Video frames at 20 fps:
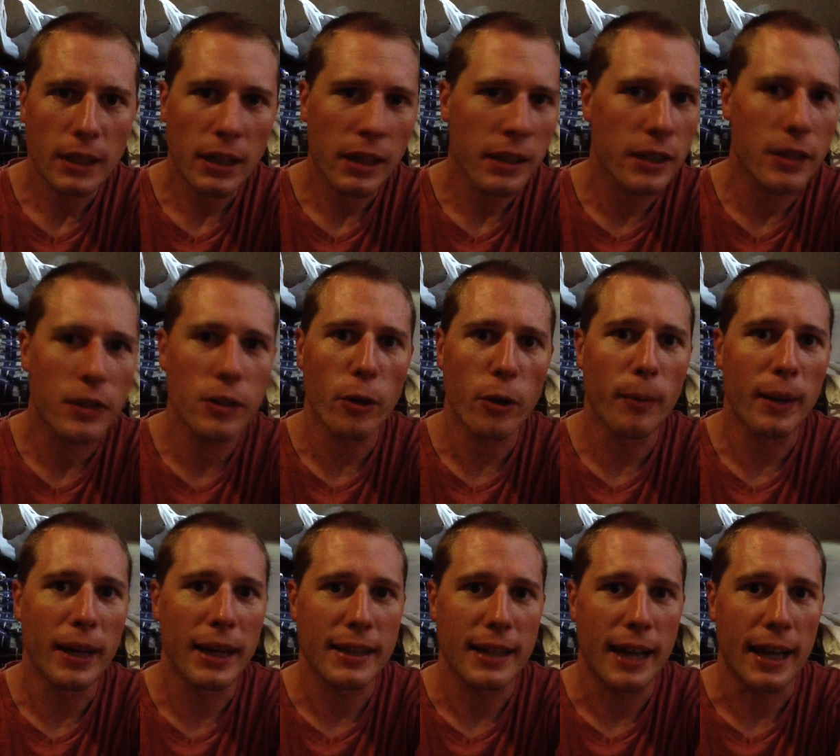I did so
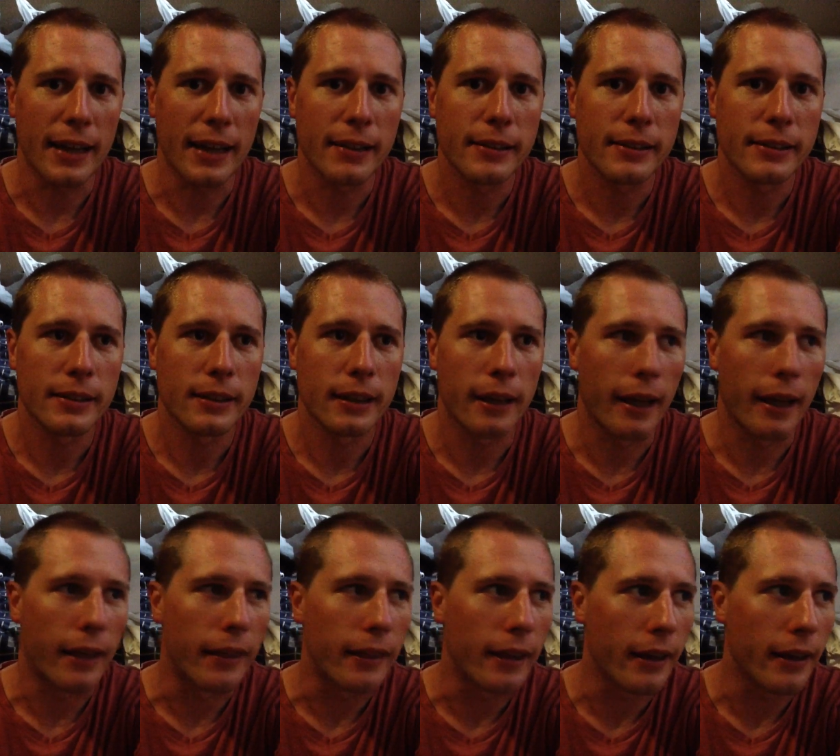many takes,
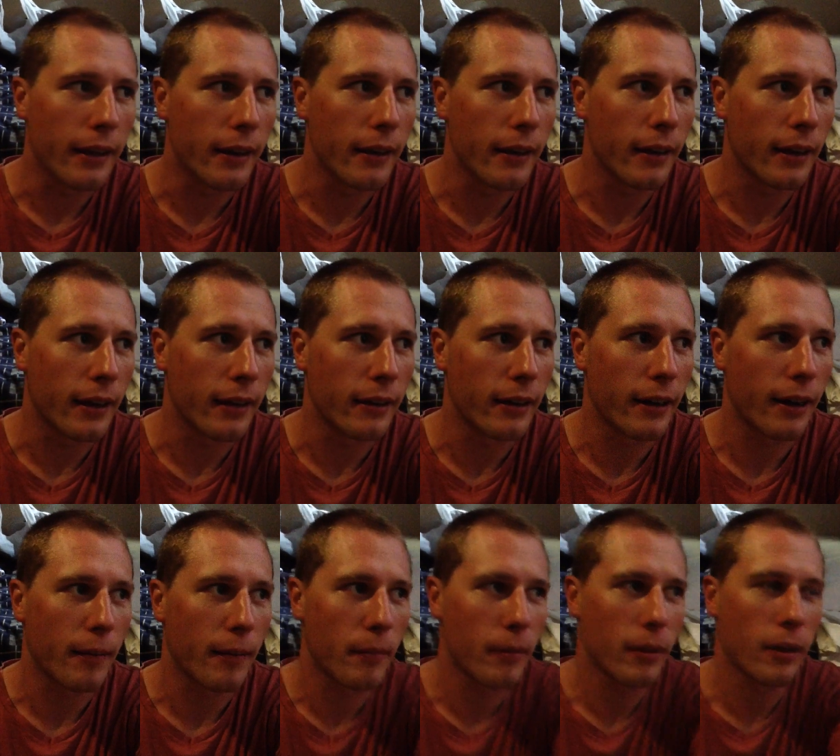and then ended up,